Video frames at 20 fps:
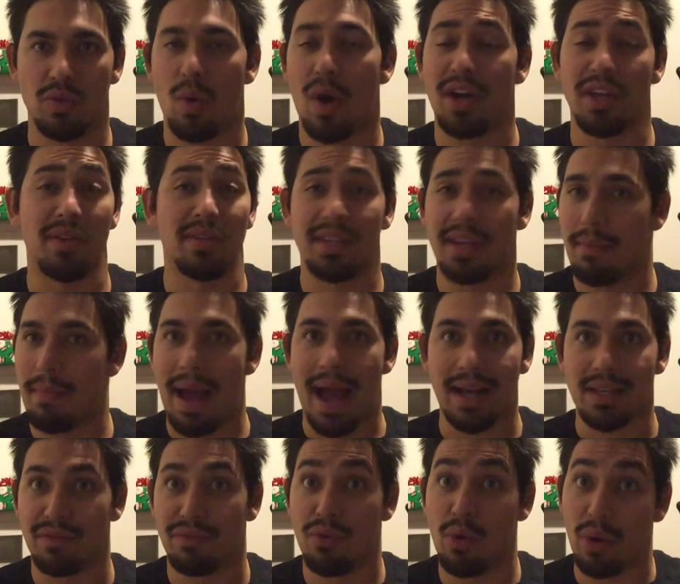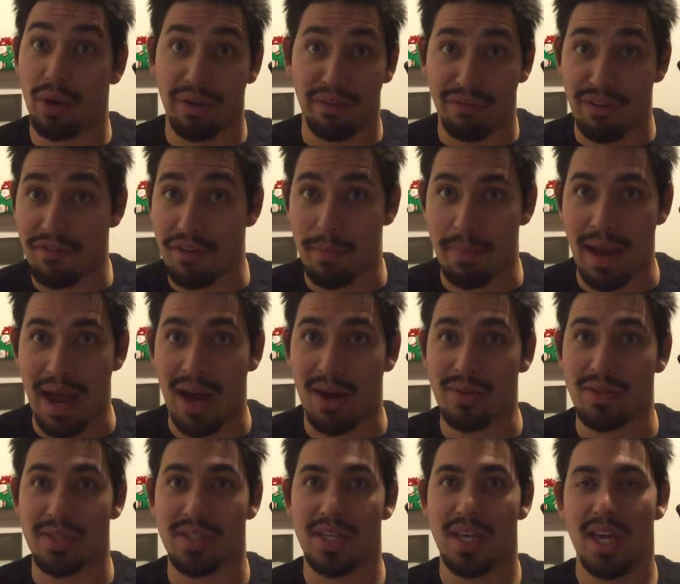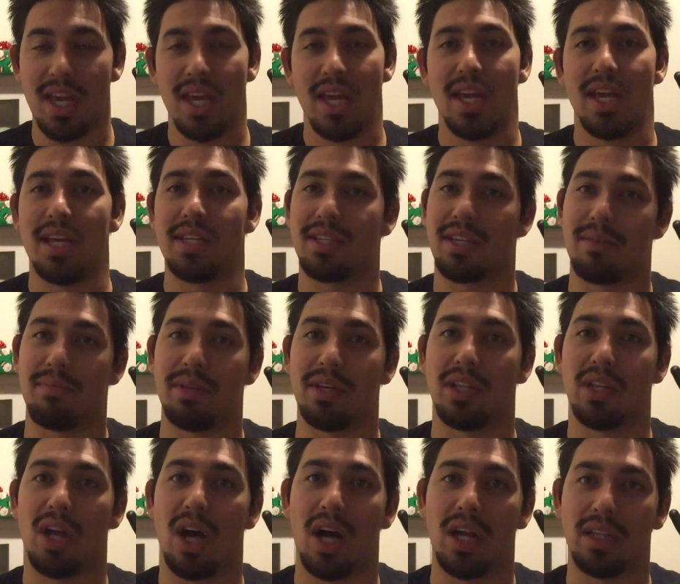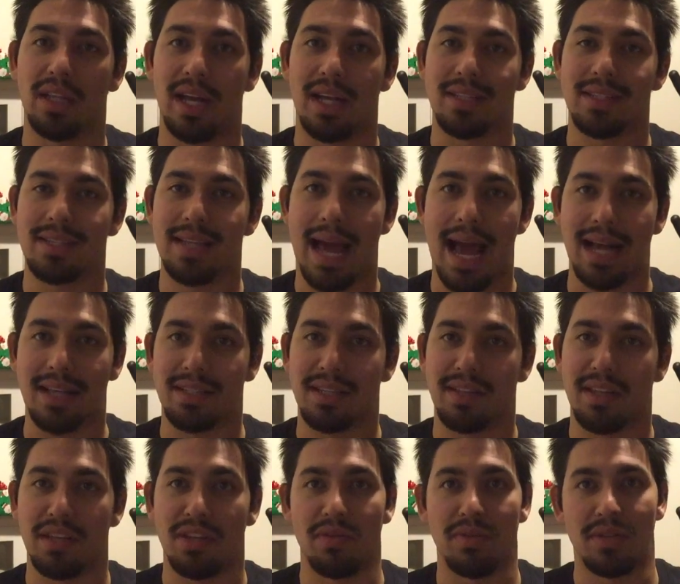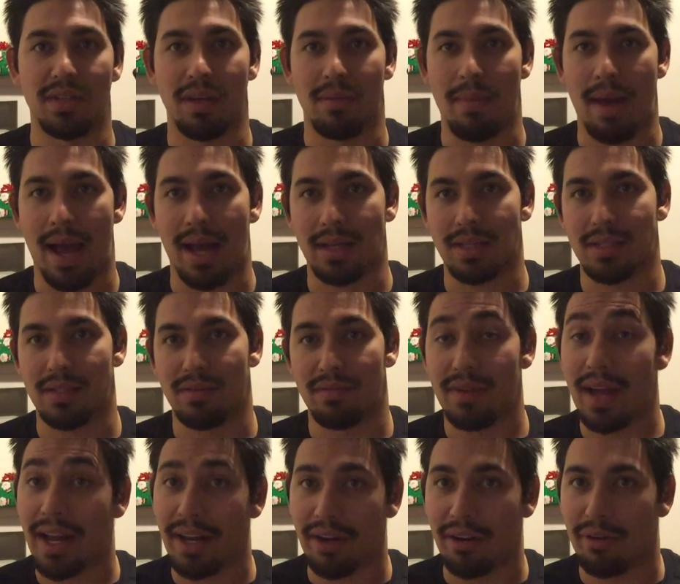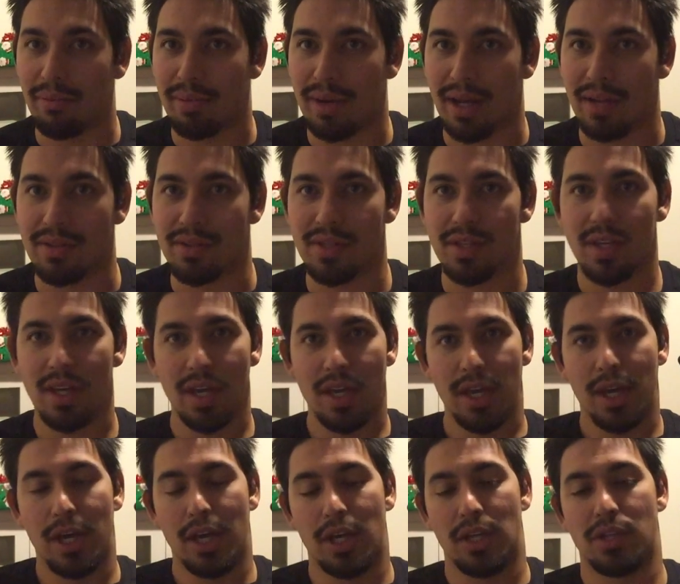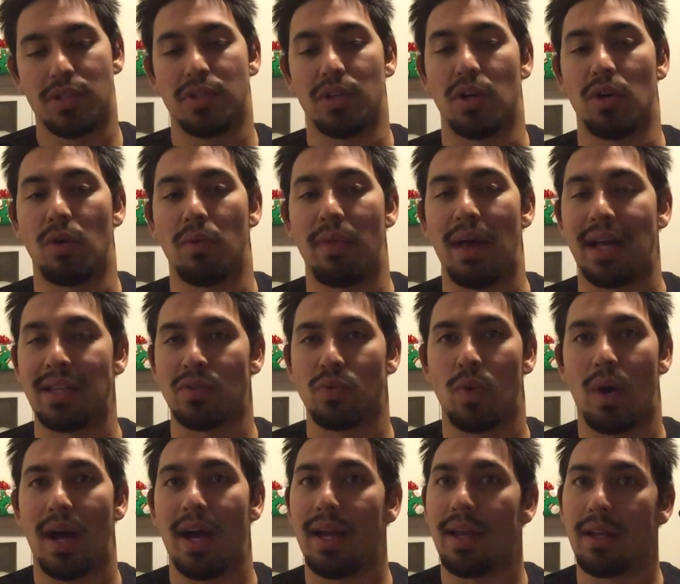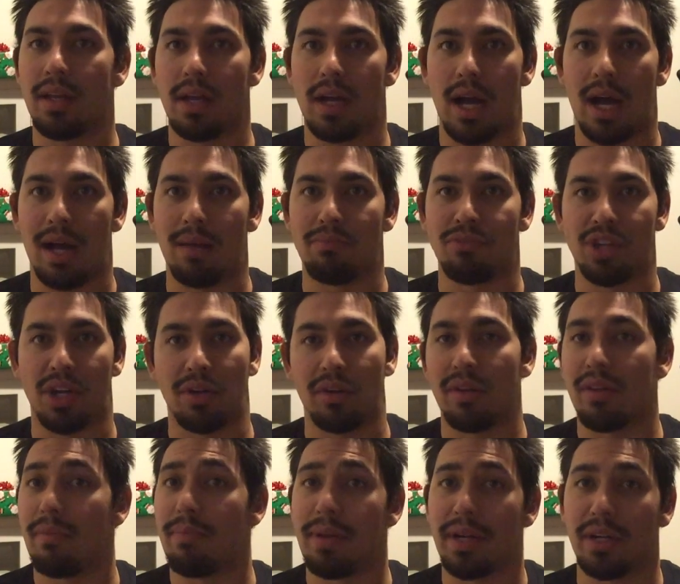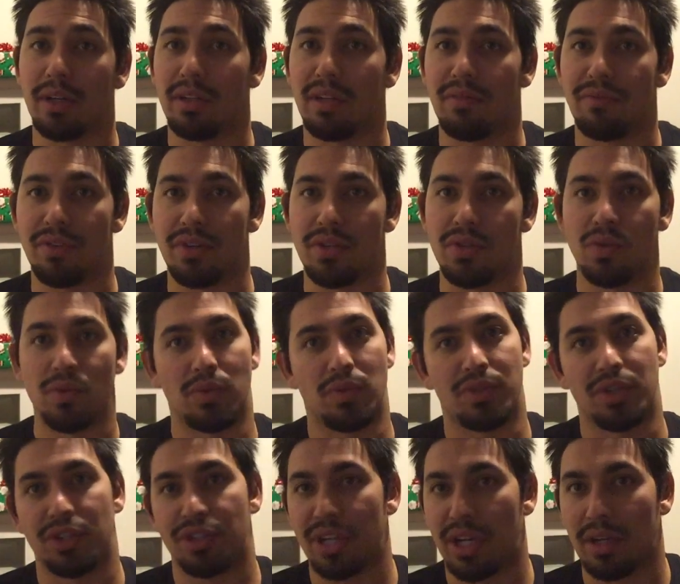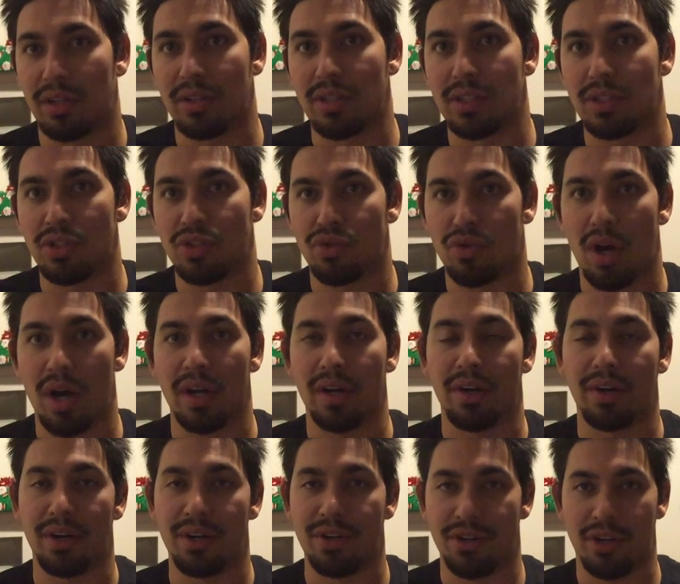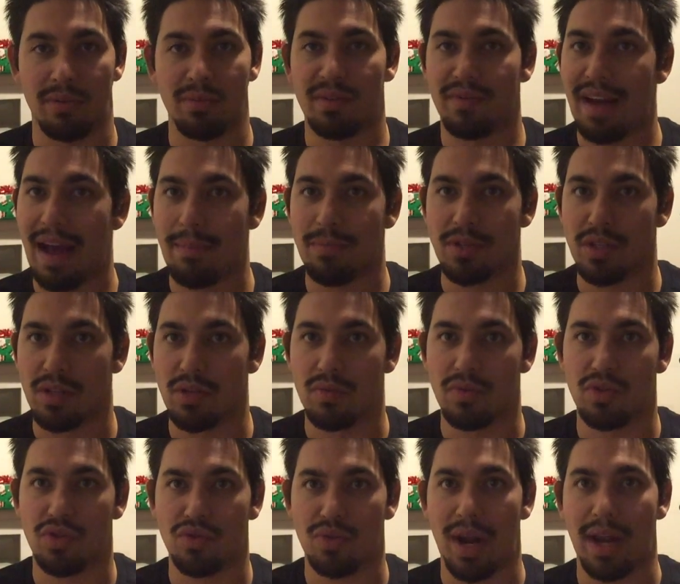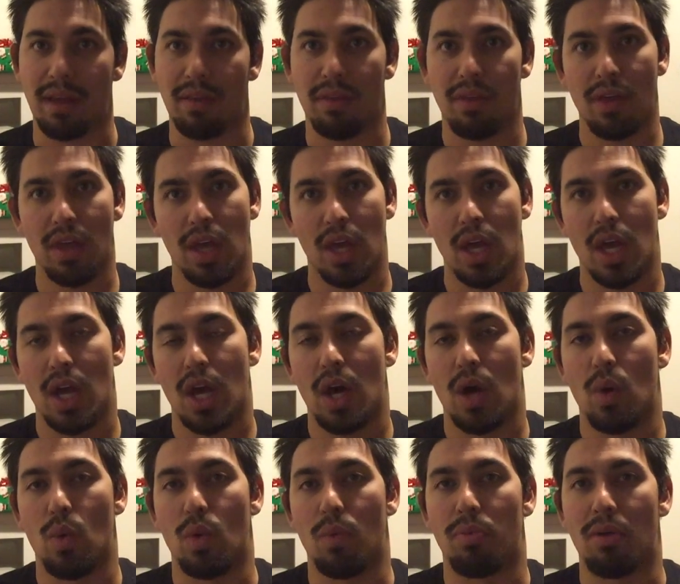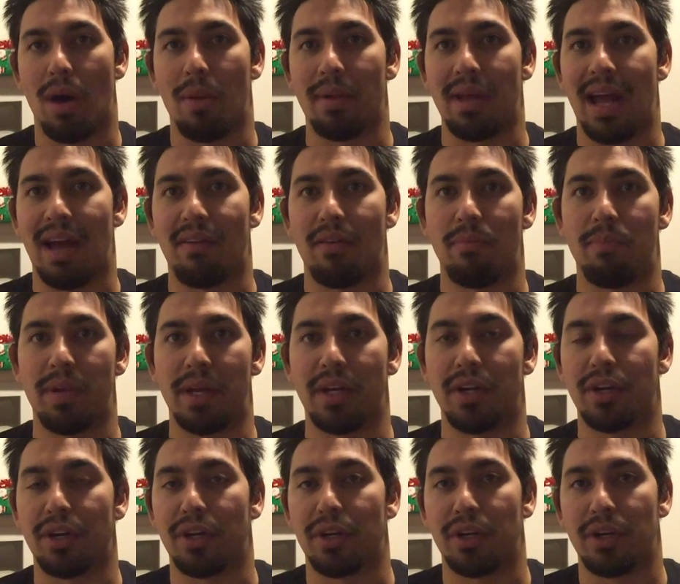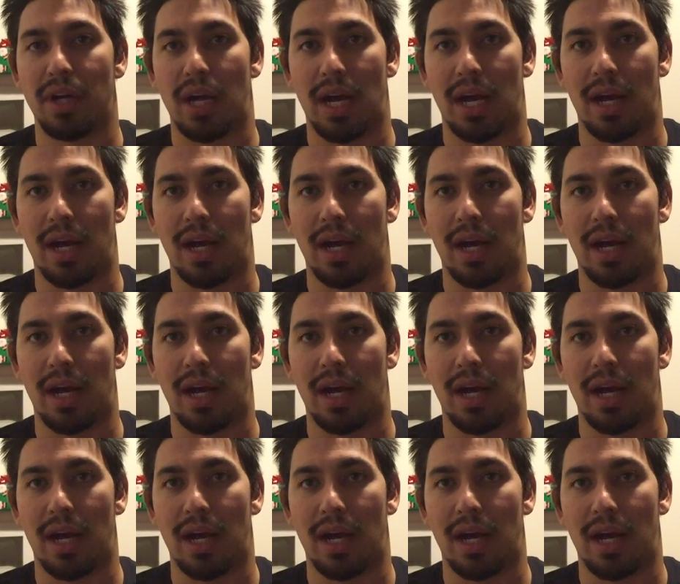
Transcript: using a max of 450 pounds is going to be a lot less taxing than using a max of 900 pounds. So that's why generally the bigger lifters, who are generally stronger in terms of absolute strength, will probably have a bigger